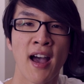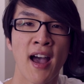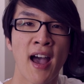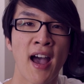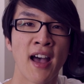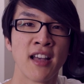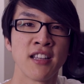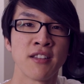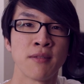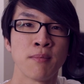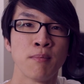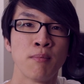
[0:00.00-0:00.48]

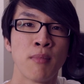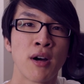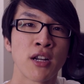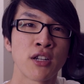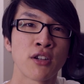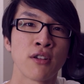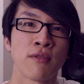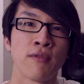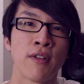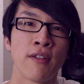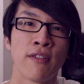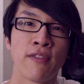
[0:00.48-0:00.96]
as
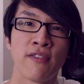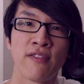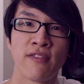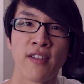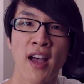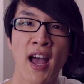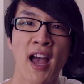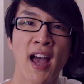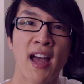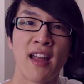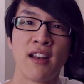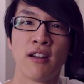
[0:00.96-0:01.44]
much of a
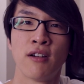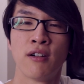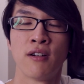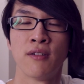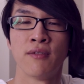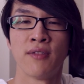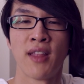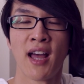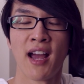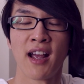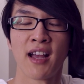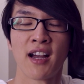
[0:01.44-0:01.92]
fan
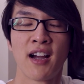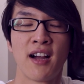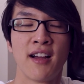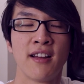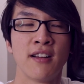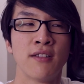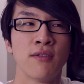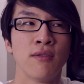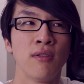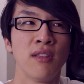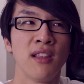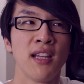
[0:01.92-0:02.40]
of that
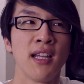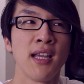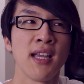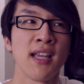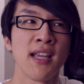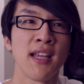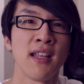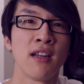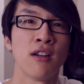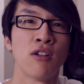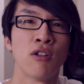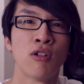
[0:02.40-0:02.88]
kind of
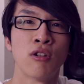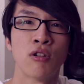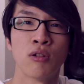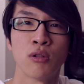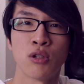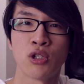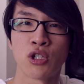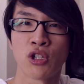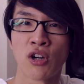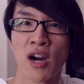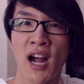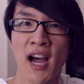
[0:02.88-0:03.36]
lean or
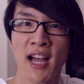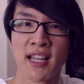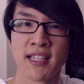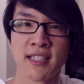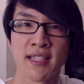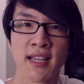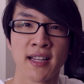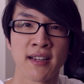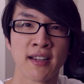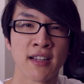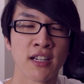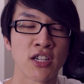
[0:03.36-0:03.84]
dry
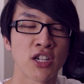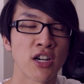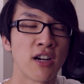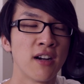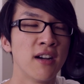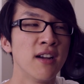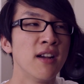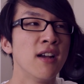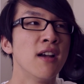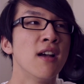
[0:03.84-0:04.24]
signature.